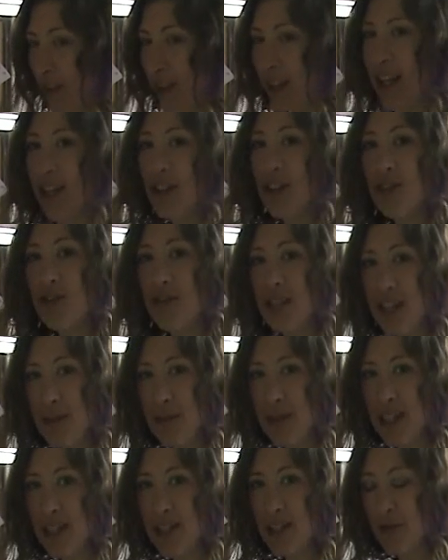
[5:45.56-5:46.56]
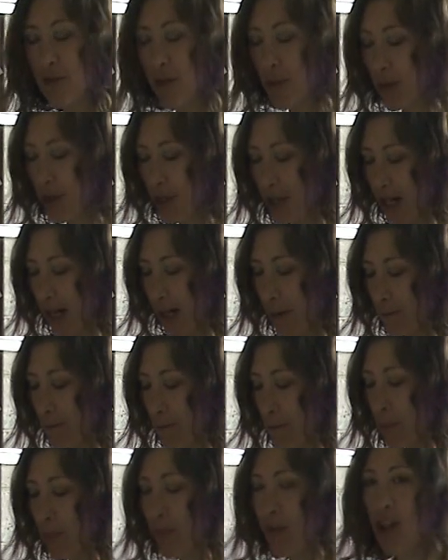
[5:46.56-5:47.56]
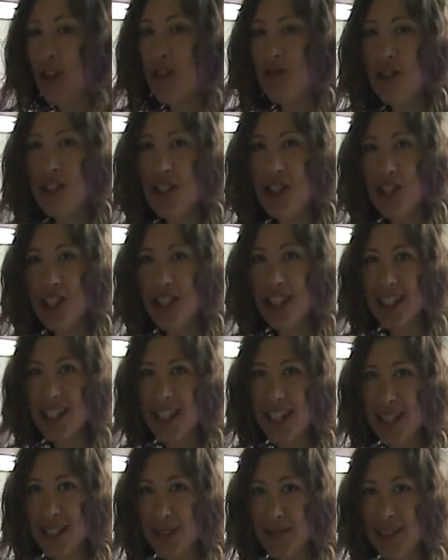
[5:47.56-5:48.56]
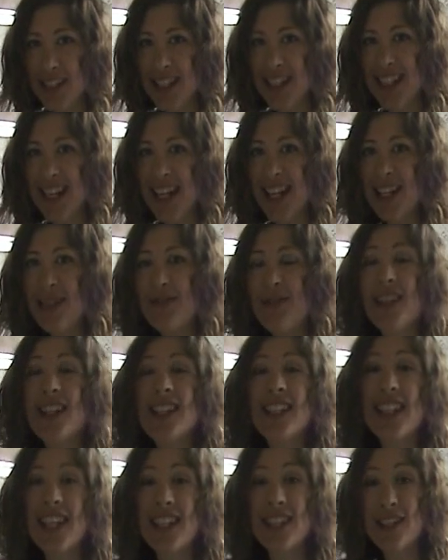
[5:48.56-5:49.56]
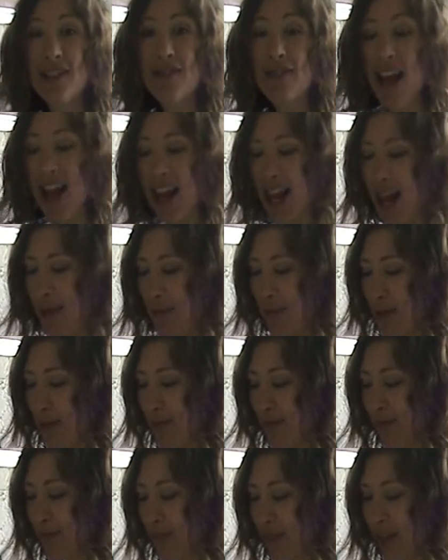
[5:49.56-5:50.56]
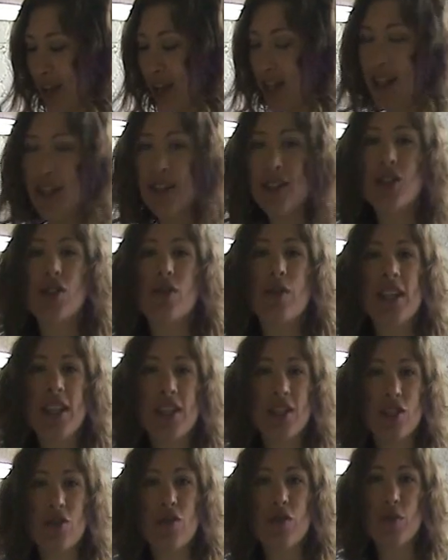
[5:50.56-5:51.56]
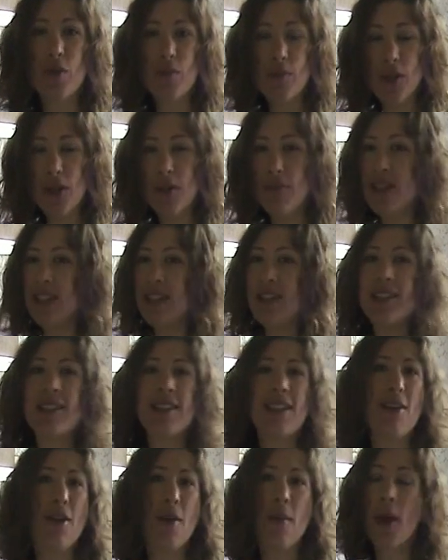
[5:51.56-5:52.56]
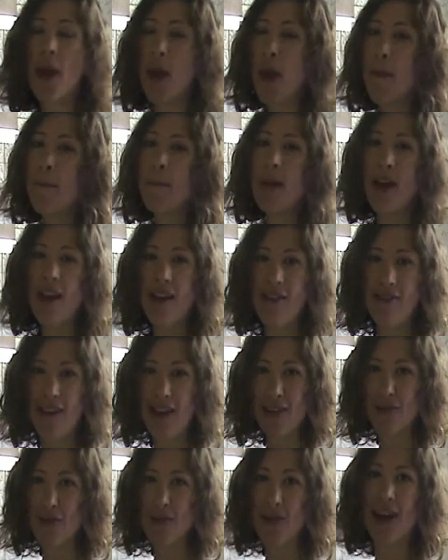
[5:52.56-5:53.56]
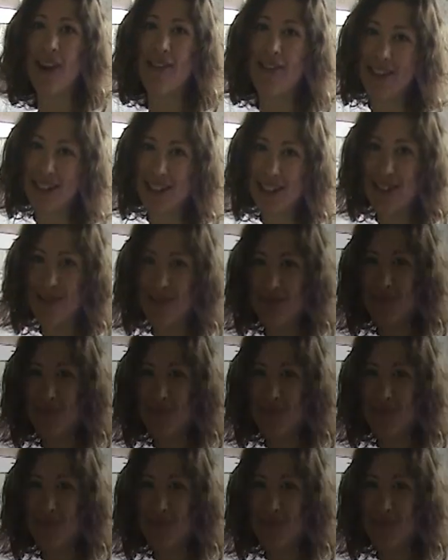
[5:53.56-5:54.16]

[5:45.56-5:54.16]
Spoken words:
get the creaminess of the pudding, crunch of the sesame seeds with the zest of that lemon, and then the sweetness from the blueberries and the syrup. Perfect for breakfast.